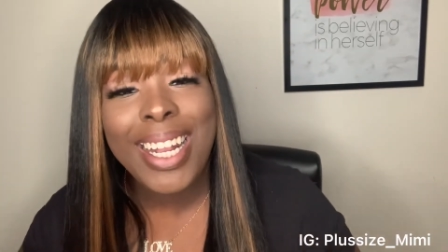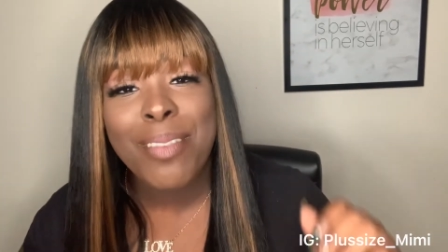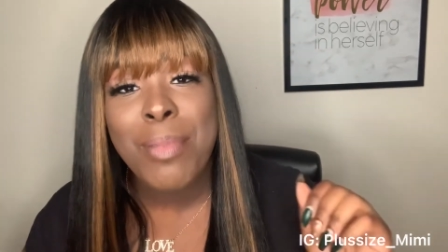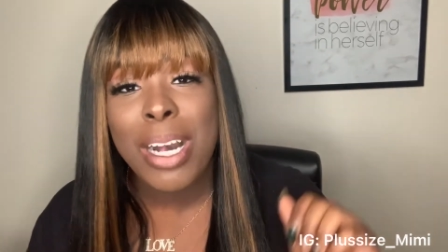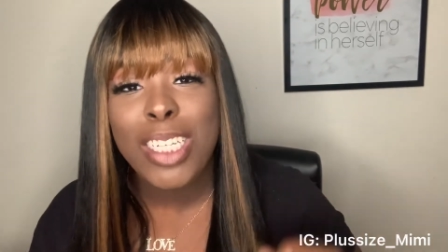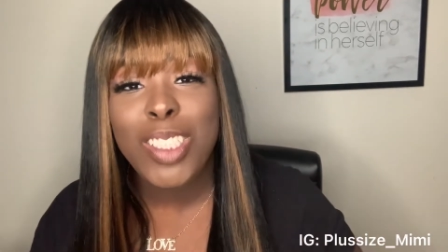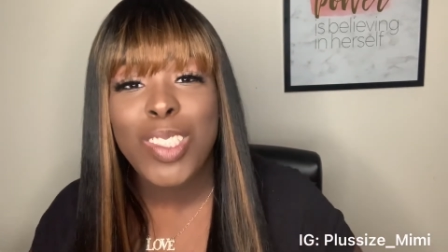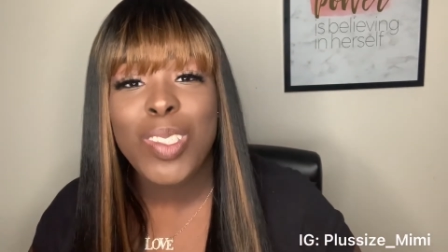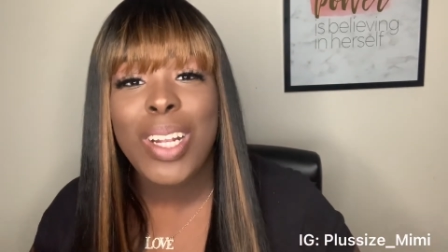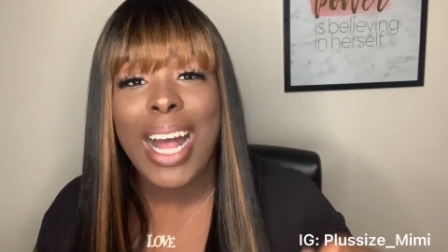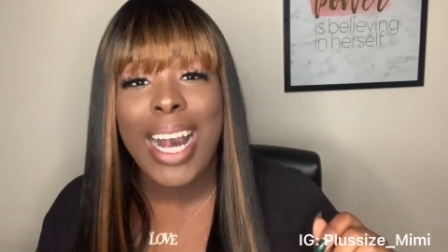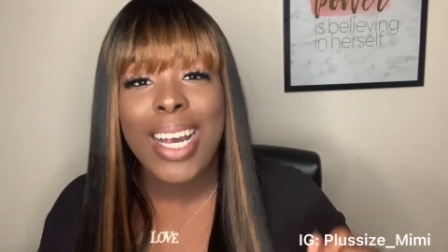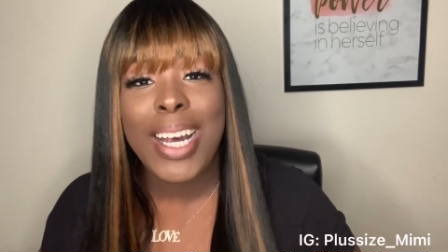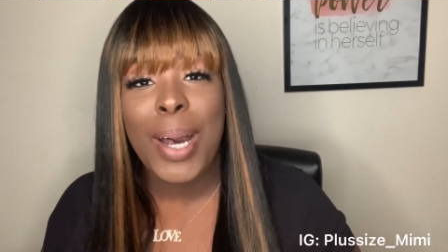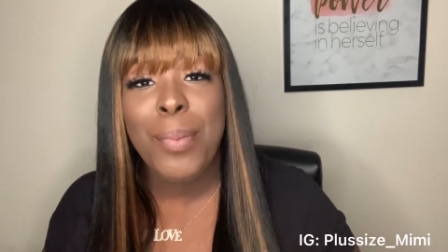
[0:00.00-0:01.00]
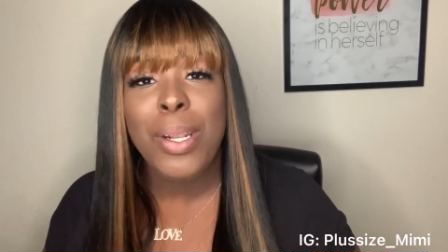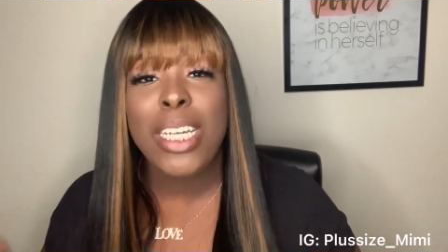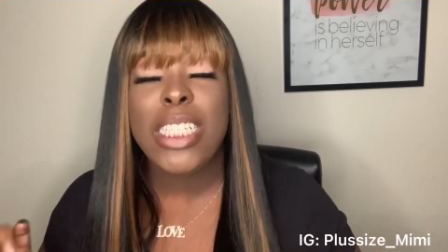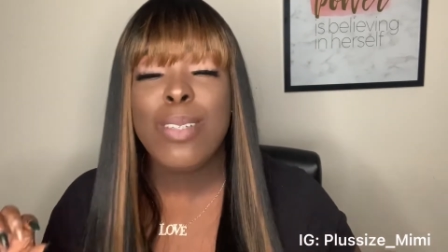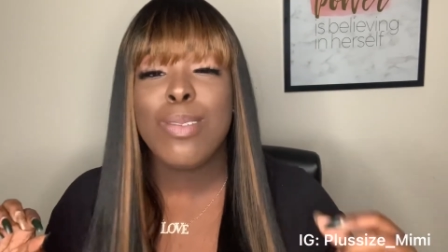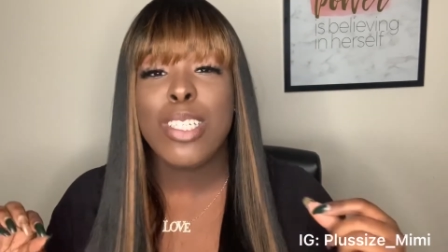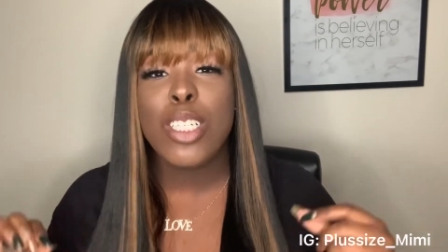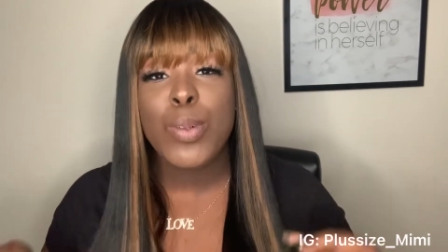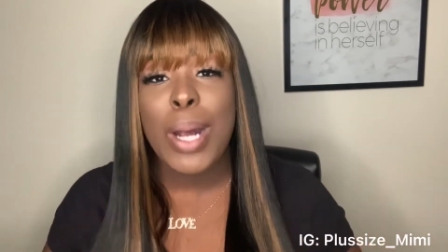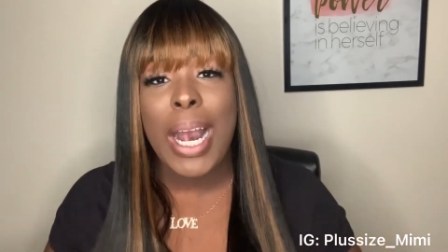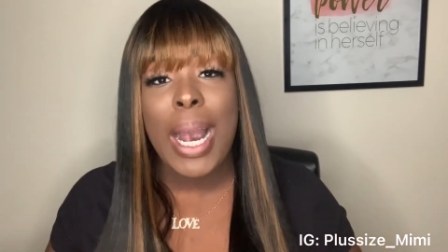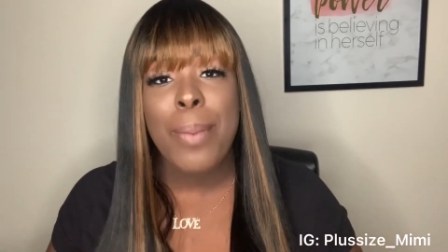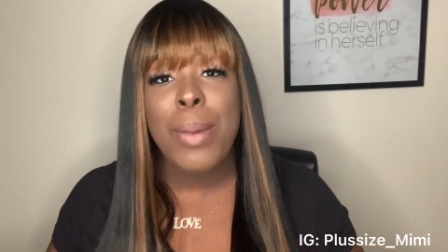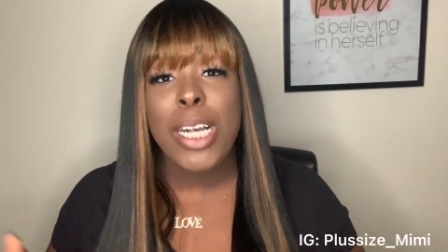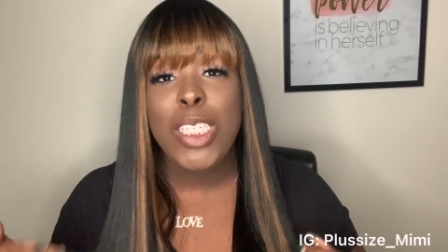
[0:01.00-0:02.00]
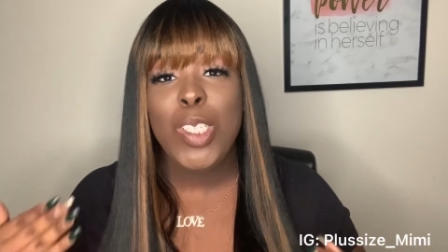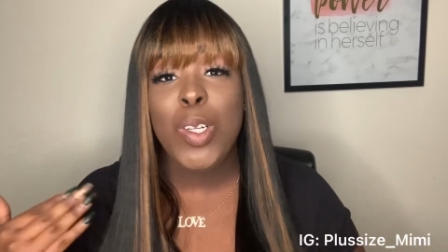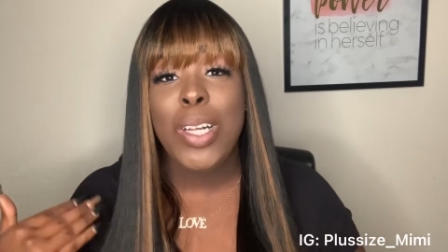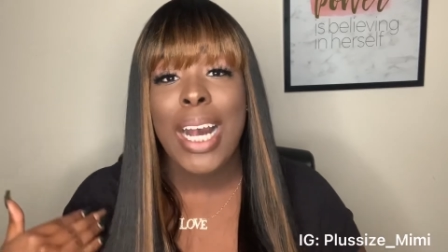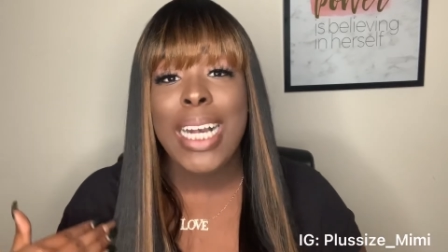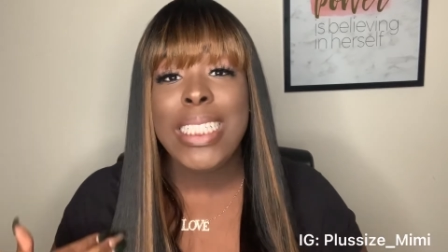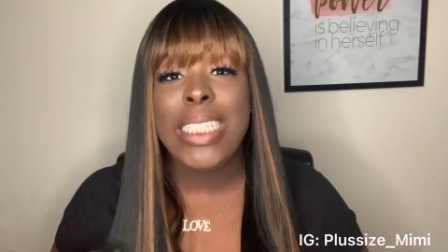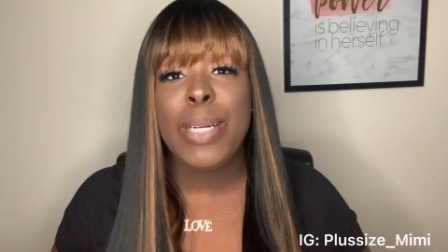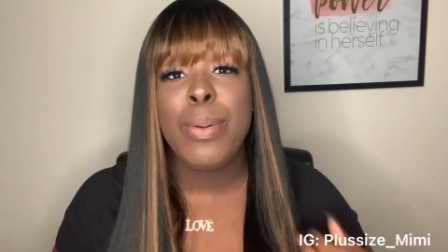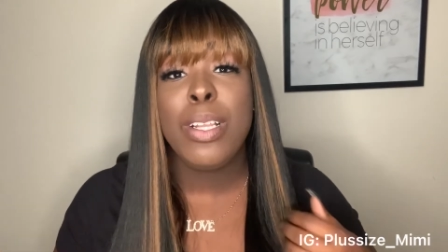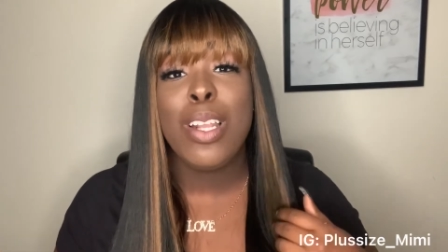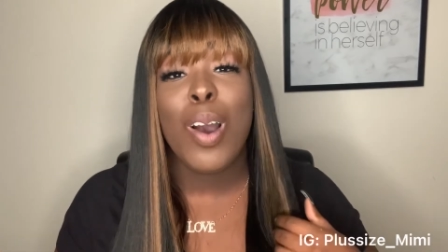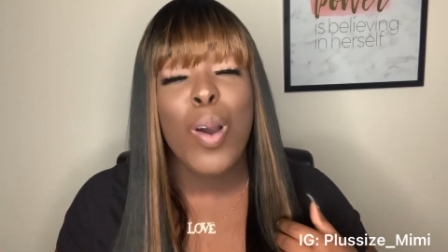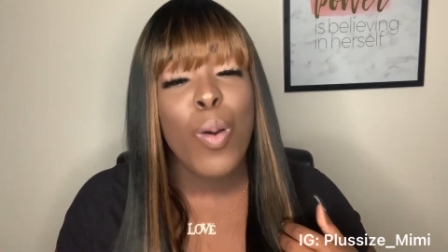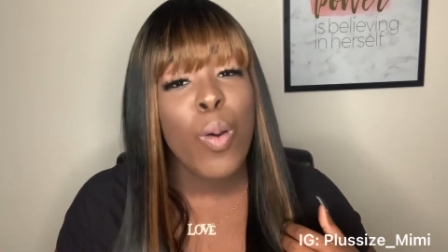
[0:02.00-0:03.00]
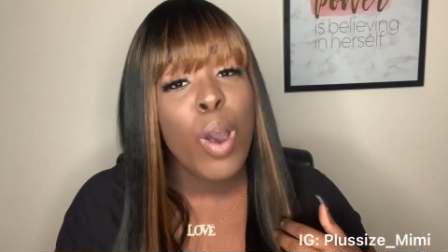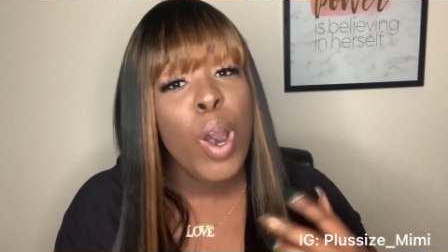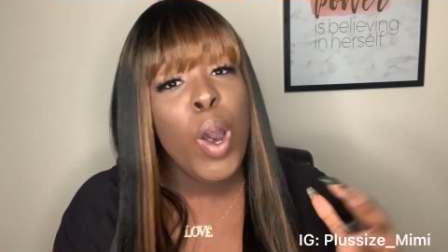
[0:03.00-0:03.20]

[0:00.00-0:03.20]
Make sure you like, comment, and subscribe. Make sure you guys let me know